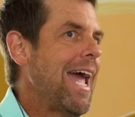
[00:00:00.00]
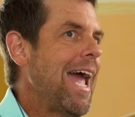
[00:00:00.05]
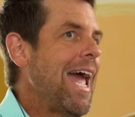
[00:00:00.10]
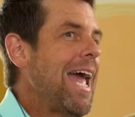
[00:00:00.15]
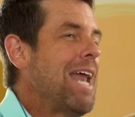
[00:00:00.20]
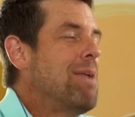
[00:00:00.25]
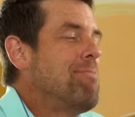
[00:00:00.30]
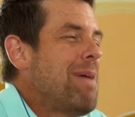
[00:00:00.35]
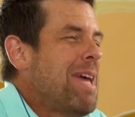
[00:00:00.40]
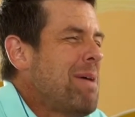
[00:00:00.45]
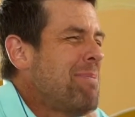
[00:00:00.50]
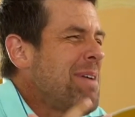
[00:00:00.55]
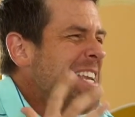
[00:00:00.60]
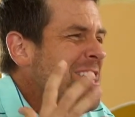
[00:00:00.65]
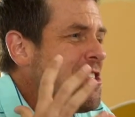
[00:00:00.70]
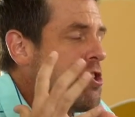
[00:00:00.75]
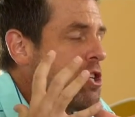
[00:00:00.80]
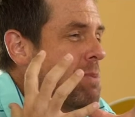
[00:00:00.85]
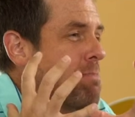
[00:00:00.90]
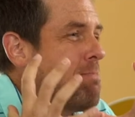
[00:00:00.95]
And maybe
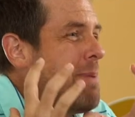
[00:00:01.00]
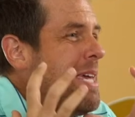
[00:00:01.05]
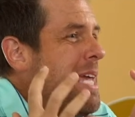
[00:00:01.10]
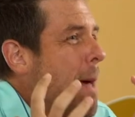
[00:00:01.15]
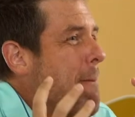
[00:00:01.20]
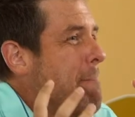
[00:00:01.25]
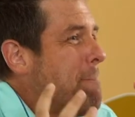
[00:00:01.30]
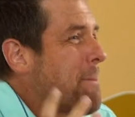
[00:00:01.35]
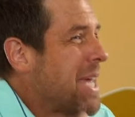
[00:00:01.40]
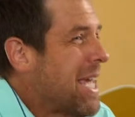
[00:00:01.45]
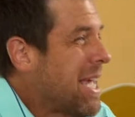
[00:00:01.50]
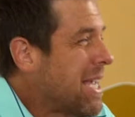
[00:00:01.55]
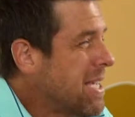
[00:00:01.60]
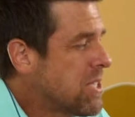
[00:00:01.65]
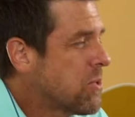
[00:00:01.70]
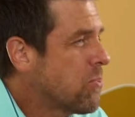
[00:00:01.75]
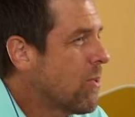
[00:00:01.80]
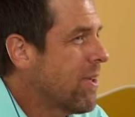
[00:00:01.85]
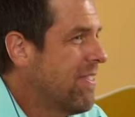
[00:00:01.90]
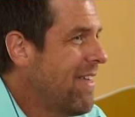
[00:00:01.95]
to just be at
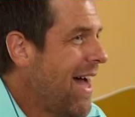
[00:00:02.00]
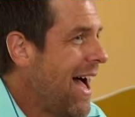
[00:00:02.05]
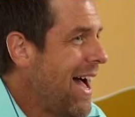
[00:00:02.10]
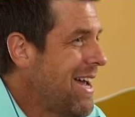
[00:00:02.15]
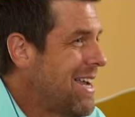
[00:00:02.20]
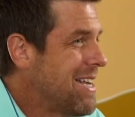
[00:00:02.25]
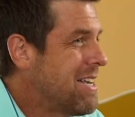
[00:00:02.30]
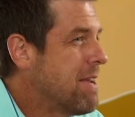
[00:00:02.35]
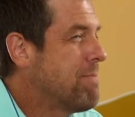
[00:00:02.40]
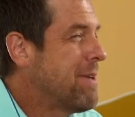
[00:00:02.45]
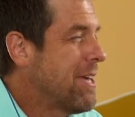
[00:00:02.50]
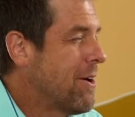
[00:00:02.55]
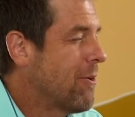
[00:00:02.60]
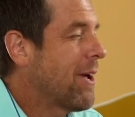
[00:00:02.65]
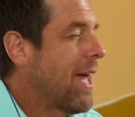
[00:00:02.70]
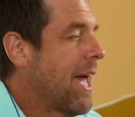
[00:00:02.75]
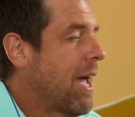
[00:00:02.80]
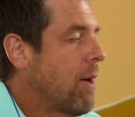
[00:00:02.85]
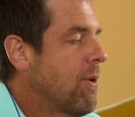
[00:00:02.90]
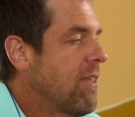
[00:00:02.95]
peace with that and to be
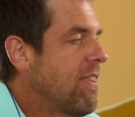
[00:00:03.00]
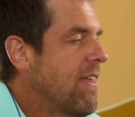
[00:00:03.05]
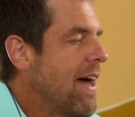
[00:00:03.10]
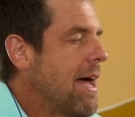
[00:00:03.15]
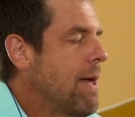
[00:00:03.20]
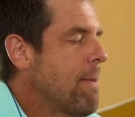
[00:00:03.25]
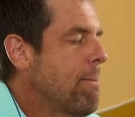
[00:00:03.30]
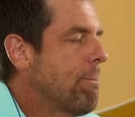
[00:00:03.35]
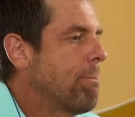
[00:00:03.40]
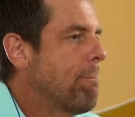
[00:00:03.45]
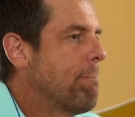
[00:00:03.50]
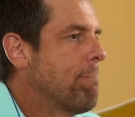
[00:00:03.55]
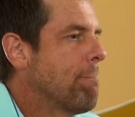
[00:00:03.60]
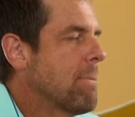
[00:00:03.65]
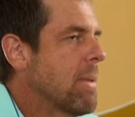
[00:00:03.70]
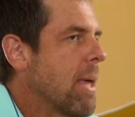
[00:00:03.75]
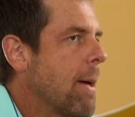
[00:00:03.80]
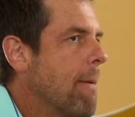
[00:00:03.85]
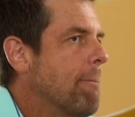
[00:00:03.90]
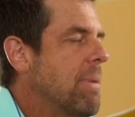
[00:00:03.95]
okay with that,
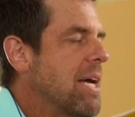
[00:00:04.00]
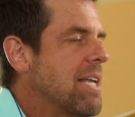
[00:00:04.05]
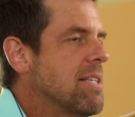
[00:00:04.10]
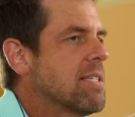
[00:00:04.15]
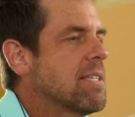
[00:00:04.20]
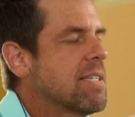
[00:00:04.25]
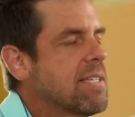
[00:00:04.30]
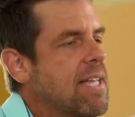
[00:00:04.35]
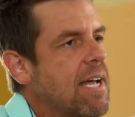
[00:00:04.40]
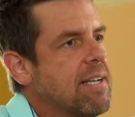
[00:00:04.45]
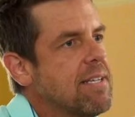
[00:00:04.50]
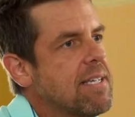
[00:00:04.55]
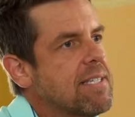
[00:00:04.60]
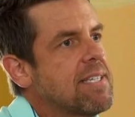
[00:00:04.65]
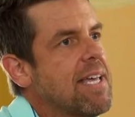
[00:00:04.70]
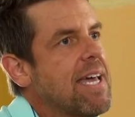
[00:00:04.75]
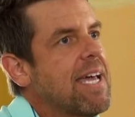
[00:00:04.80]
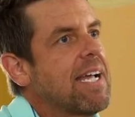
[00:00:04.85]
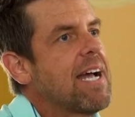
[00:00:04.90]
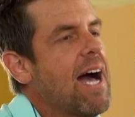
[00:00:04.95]
but instead to
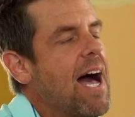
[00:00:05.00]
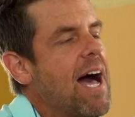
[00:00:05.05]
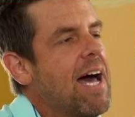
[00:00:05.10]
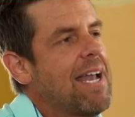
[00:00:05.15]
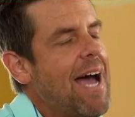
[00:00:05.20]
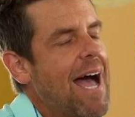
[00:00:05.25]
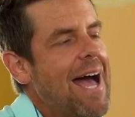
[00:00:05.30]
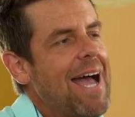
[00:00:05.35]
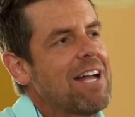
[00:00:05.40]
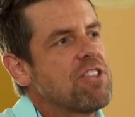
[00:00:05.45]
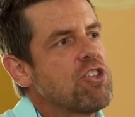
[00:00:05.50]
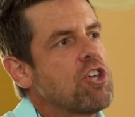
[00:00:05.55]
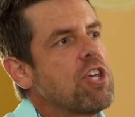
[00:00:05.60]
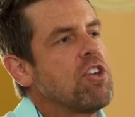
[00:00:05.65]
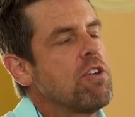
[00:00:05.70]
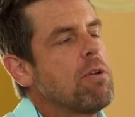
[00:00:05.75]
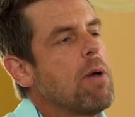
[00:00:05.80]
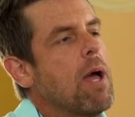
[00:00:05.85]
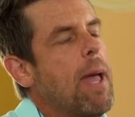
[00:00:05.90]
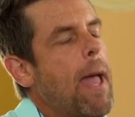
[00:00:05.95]
say, God, I
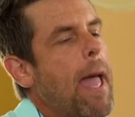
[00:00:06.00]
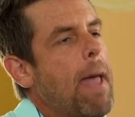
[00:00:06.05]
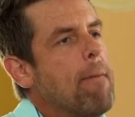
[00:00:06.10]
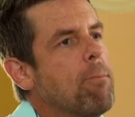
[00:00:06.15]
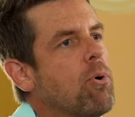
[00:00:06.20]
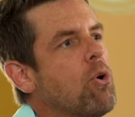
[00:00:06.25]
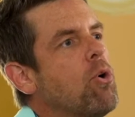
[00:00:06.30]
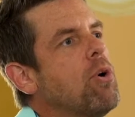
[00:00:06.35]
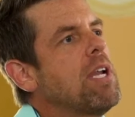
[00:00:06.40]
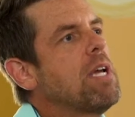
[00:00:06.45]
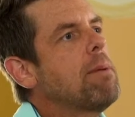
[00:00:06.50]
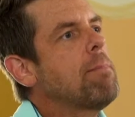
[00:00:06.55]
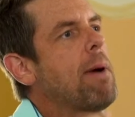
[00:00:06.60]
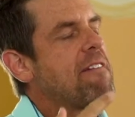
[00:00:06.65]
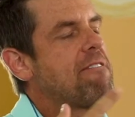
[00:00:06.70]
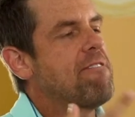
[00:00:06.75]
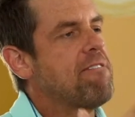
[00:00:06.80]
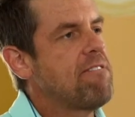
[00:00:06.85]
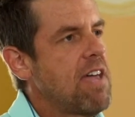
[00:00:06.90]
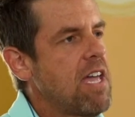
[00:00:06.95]
actually am putting
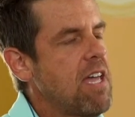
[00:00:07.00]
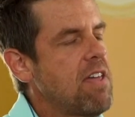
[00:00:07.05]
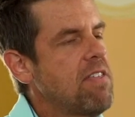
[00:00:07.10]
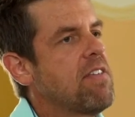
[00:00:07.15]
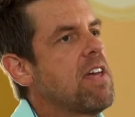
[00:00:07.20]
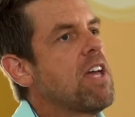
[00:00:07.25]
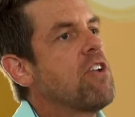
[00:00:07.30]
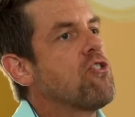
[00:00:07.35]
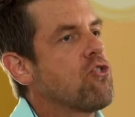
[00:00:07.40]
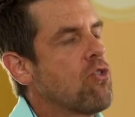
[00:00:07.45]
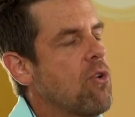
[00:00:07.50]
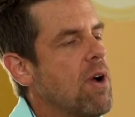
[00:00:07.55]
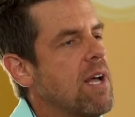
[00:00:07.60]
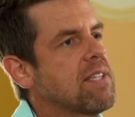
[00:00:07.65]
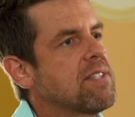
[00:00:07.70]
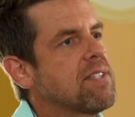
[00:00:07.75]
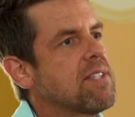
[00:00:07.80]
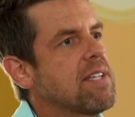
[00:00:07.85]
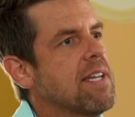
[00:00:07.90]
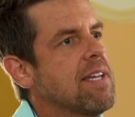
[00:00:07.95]
my faith and
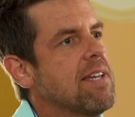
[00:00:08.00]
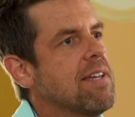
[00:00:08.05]
trust